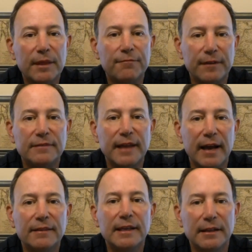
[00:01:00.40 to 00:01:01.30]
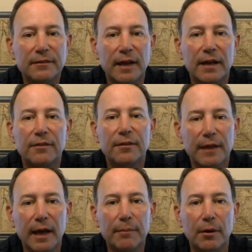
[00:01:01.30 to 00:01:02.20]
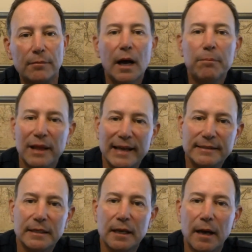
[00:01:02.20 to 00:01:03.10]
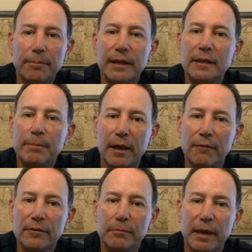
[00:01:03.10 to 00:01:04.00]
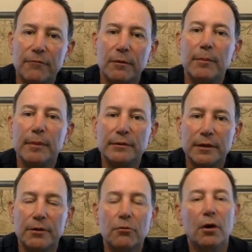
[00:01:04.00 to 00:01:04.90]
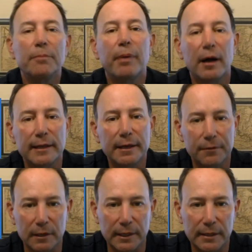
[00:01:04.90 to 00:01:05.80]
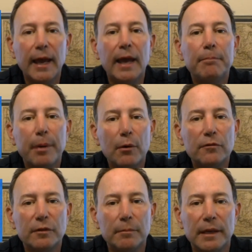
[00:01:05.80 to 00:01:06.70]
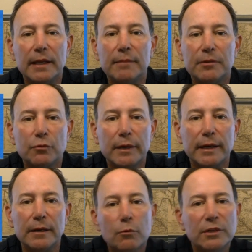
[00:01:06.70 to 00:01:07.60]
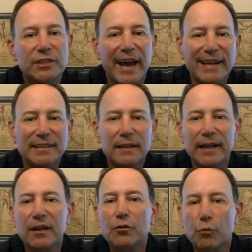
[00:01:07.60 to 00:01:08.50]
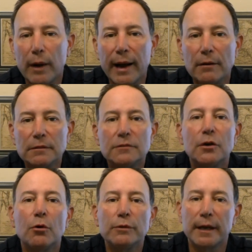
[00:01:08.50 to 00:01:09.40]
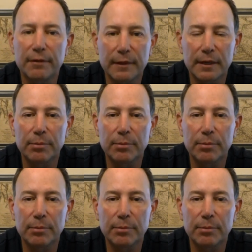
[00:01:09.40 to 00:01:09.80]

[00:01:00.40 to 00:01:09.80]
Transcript: that fit down the inside of the thigh bone, a plastic cup in the pelvis made from a material called polyethylene, and bone cement in between, which acted like a grout to hold everything in